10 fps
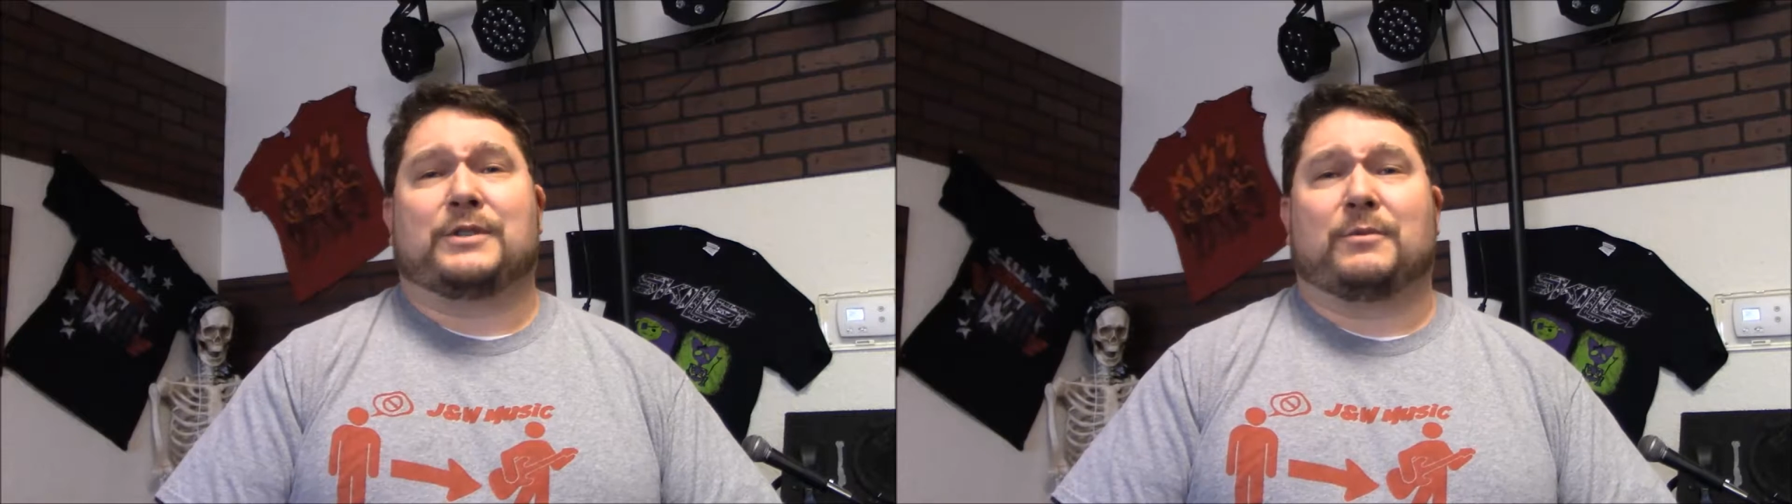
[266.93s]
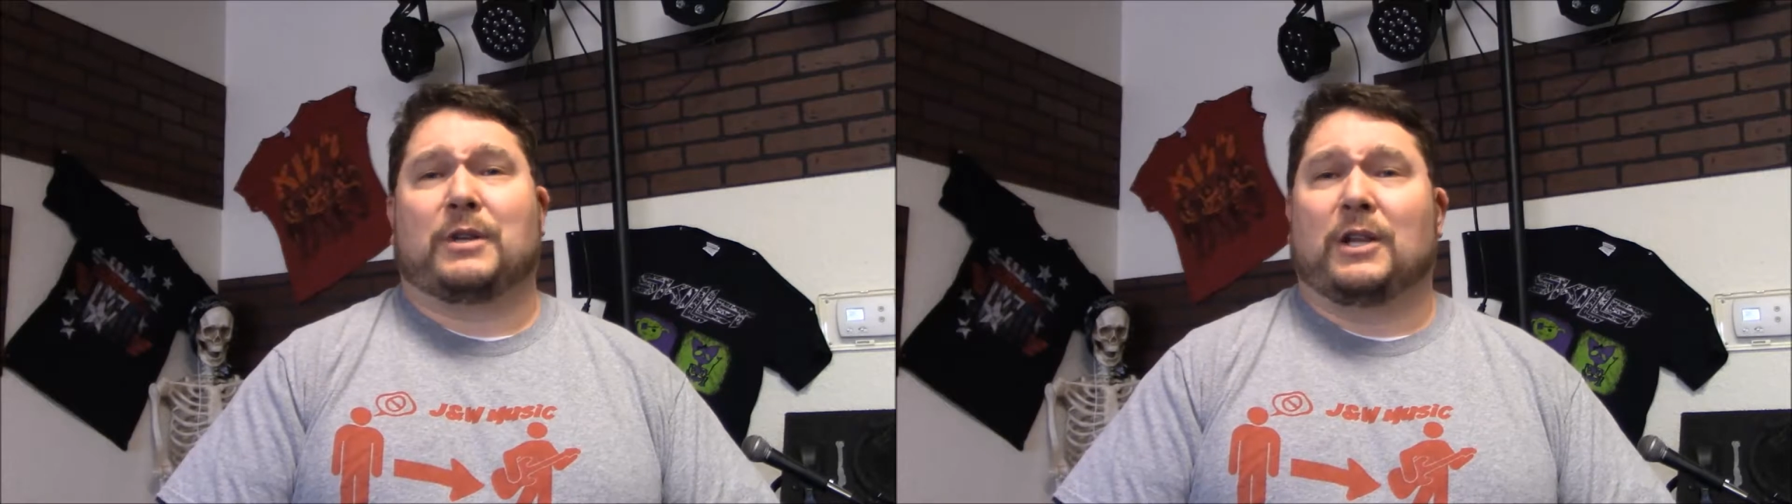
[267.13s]

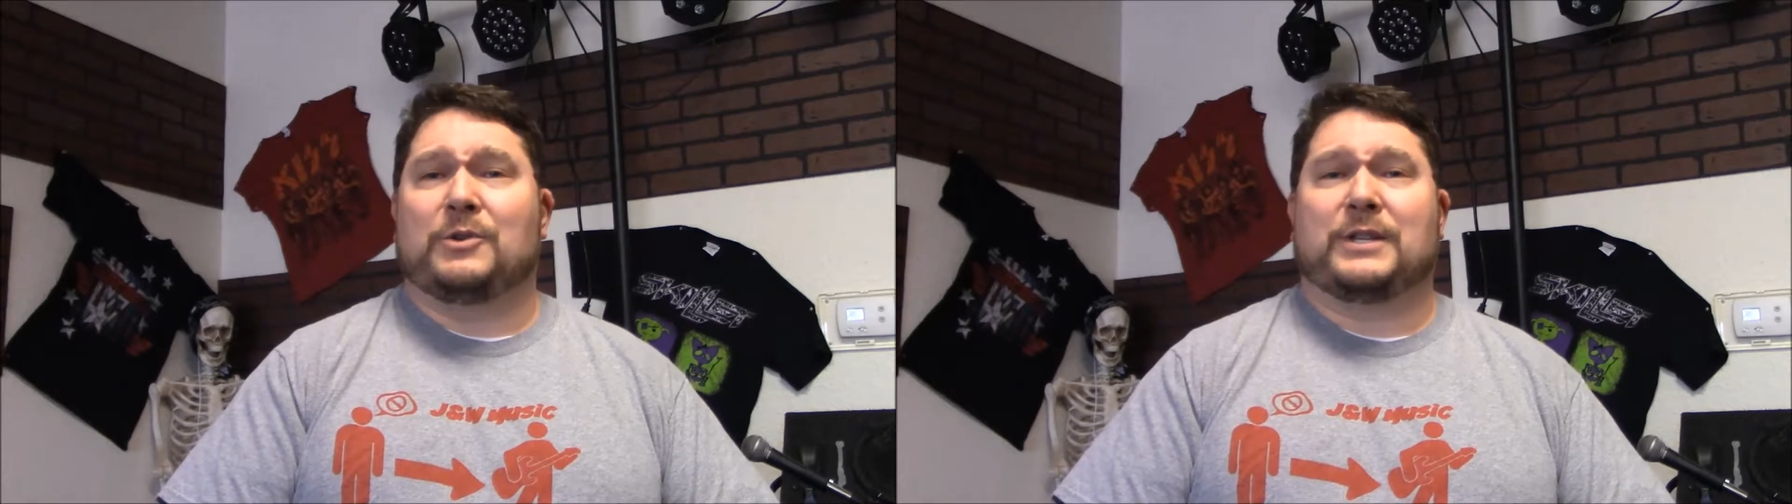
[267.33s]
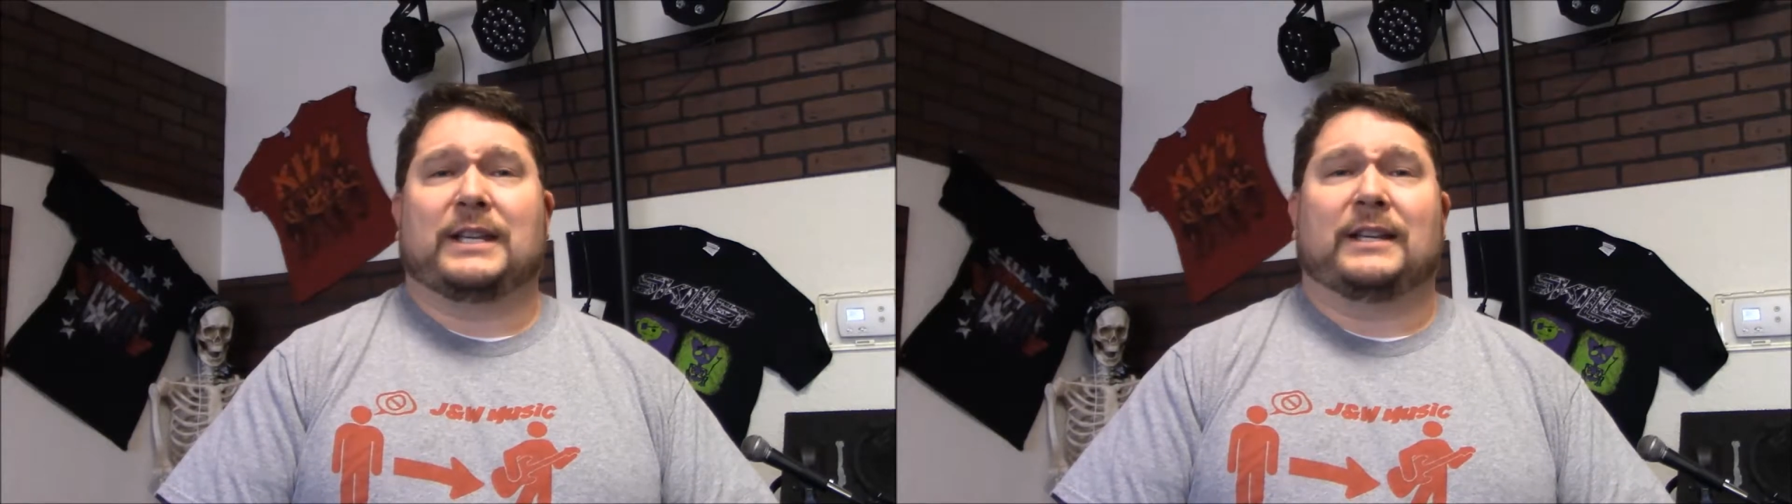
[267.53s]
They were
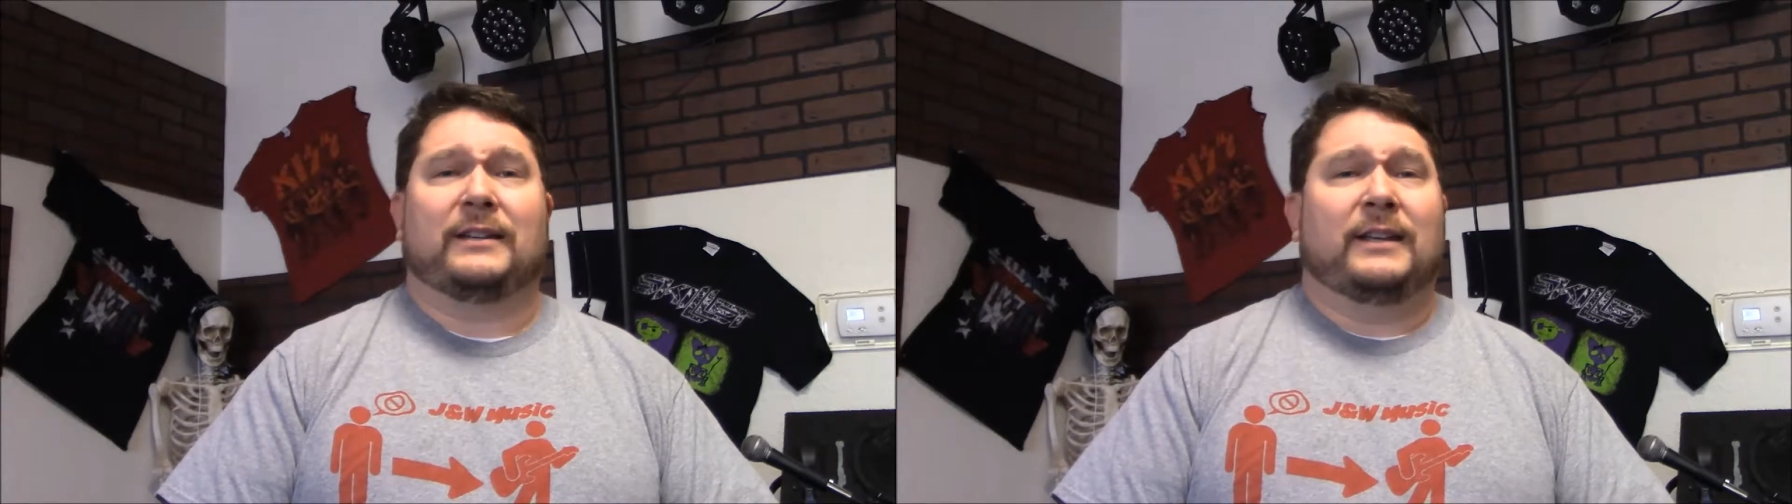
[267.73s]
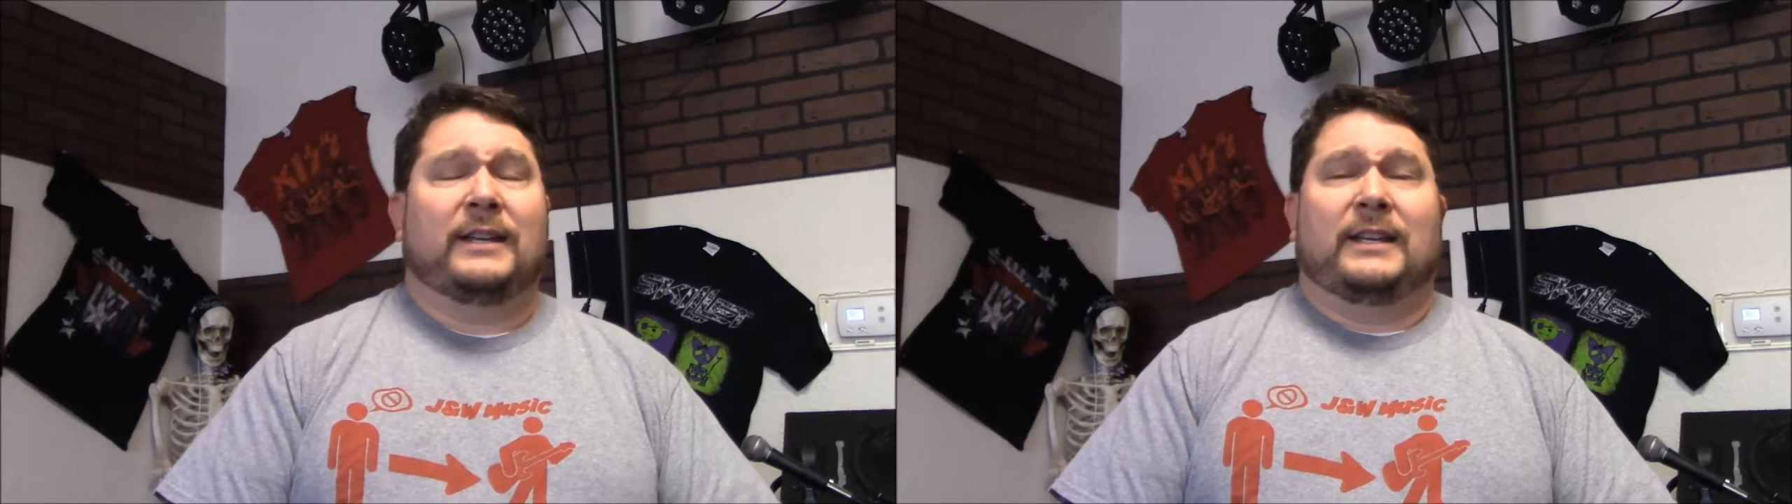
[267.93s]
closing at,
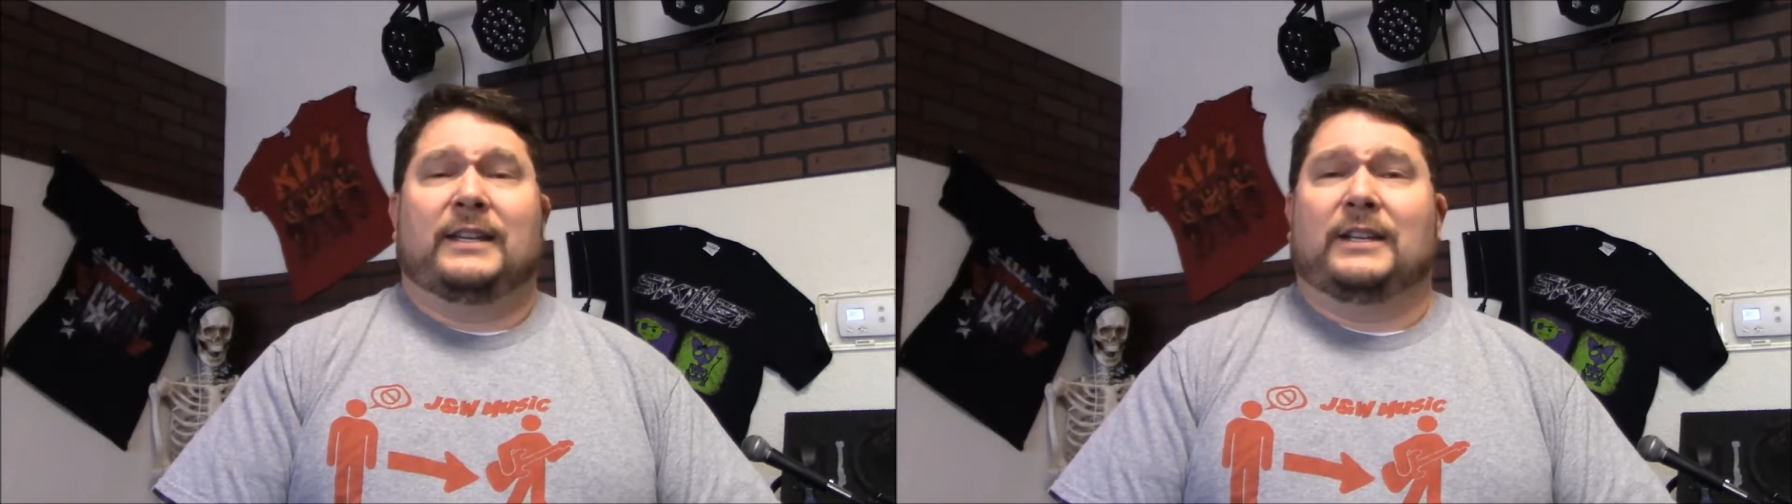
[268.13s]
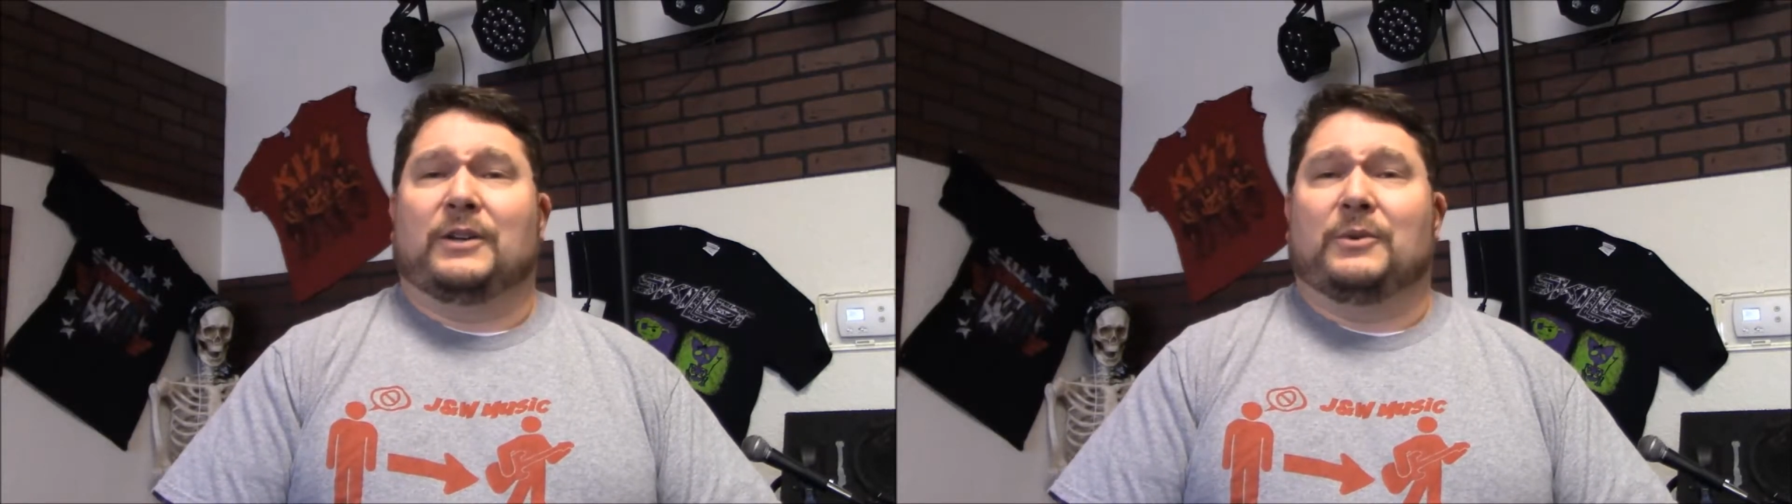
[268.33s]

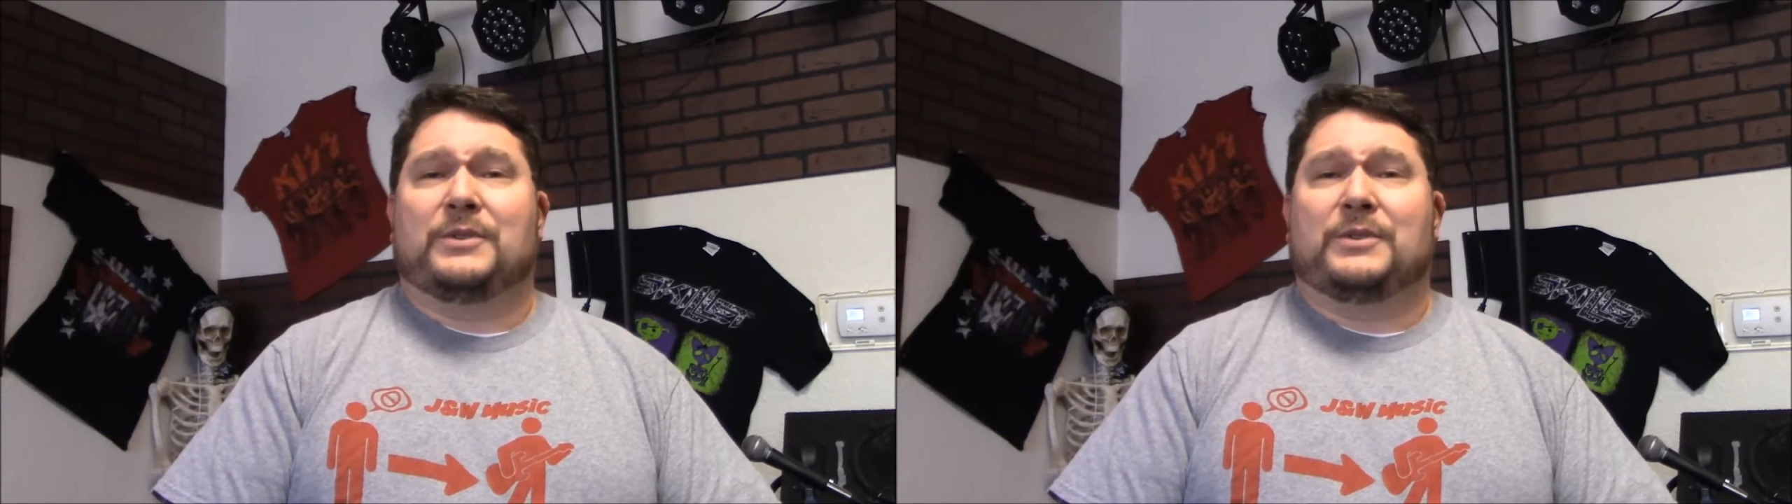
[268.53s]
you know,